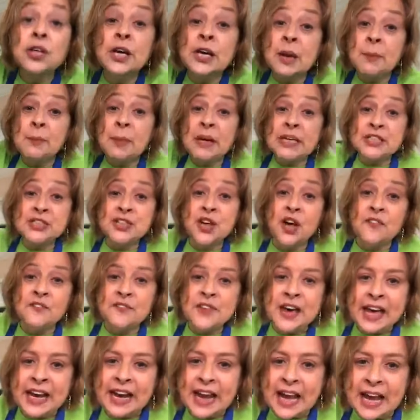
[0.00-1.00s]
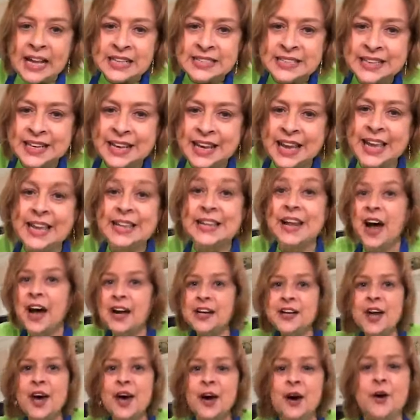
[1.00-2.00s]
my salt, fat, acid, heat. I
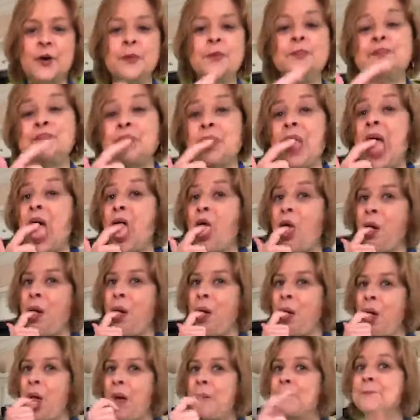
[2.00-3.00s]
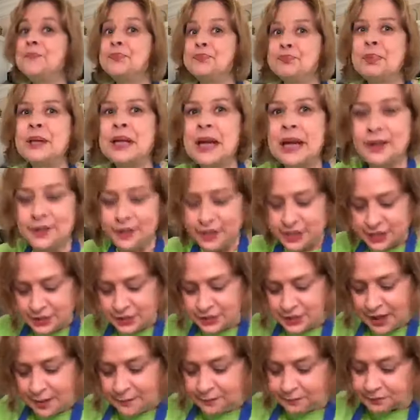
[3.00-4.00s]
know, but I already knew
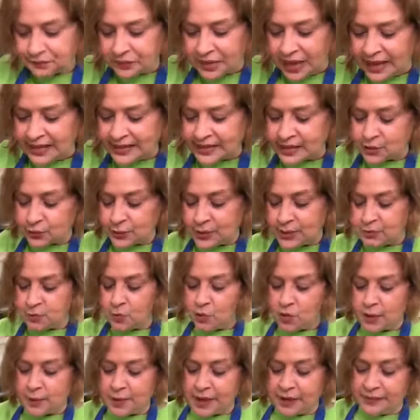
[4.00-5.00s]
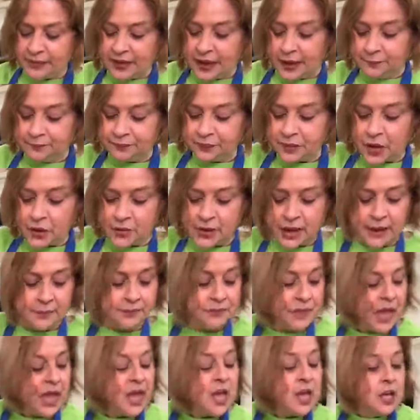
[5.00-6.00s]
that. I need to read more about that. Okay,
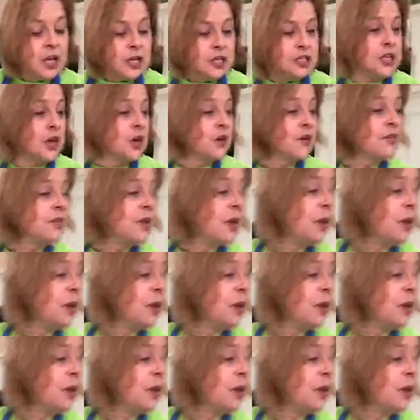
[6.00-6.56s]
so there